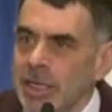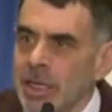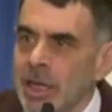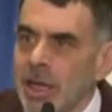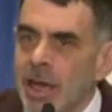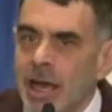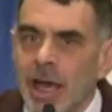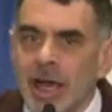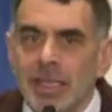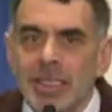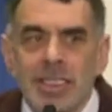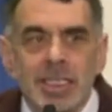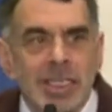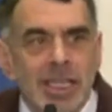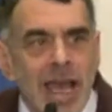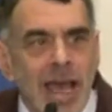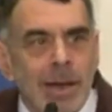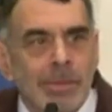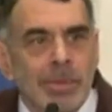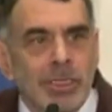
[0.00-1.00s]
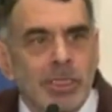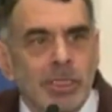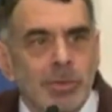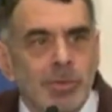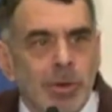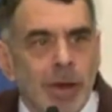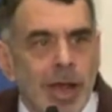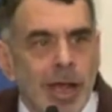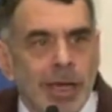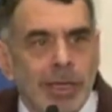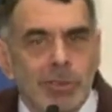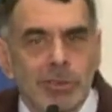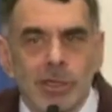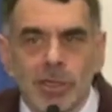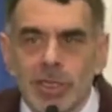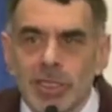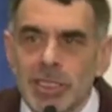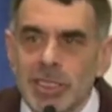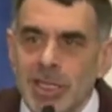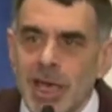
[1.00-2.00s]
uh, established prior to
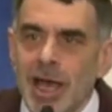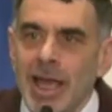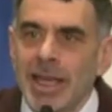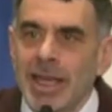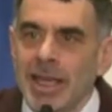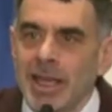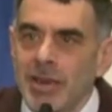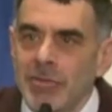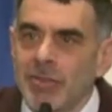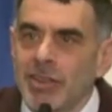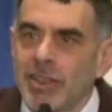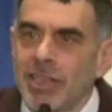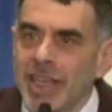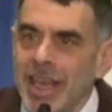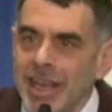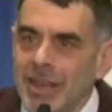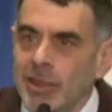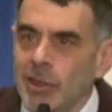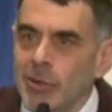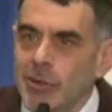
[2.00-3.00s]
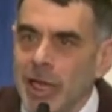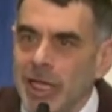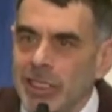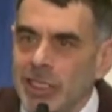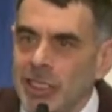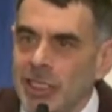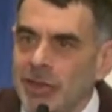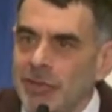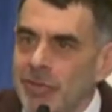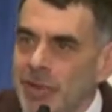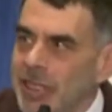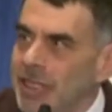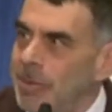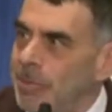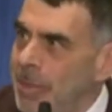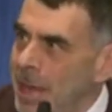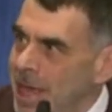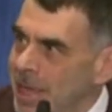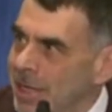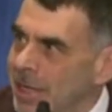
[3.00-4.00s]
the signing of the Declaration of
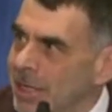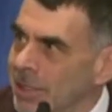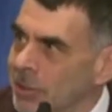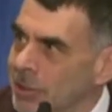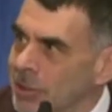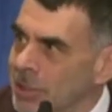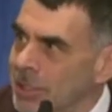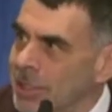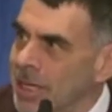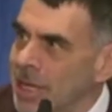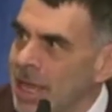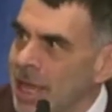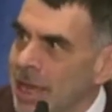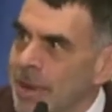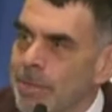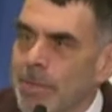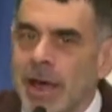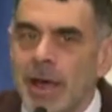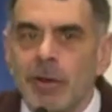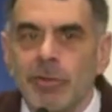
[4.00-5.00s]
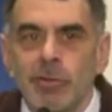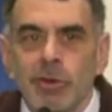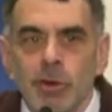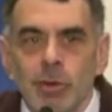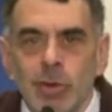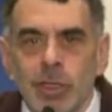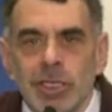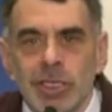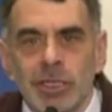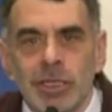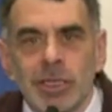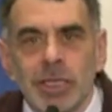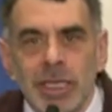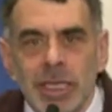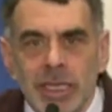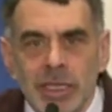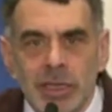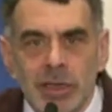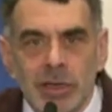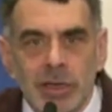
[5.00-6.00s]
Independence. Bellevue was a
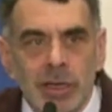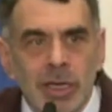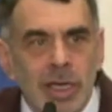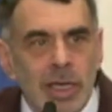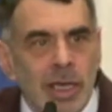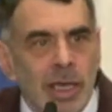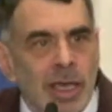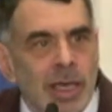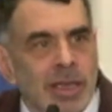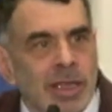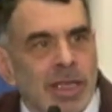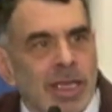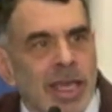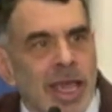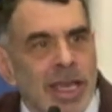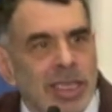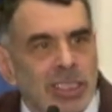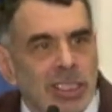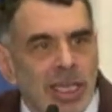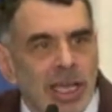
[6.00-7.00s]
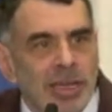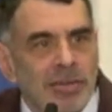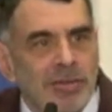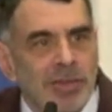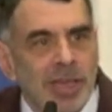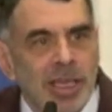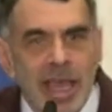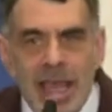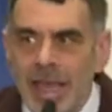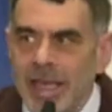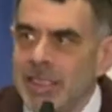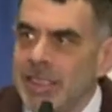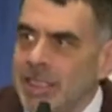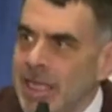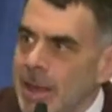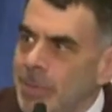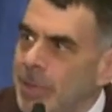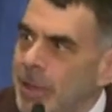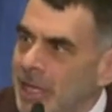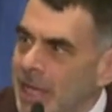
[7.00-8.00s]
leader in the HIV AIDS
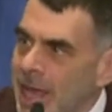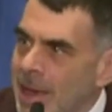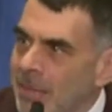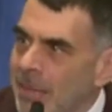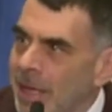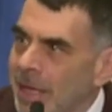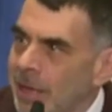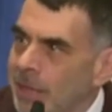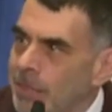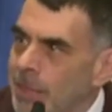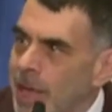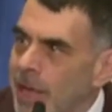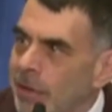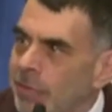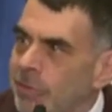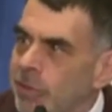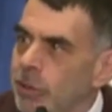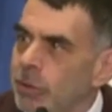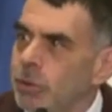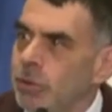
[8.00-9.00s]
epidemic. Bellevue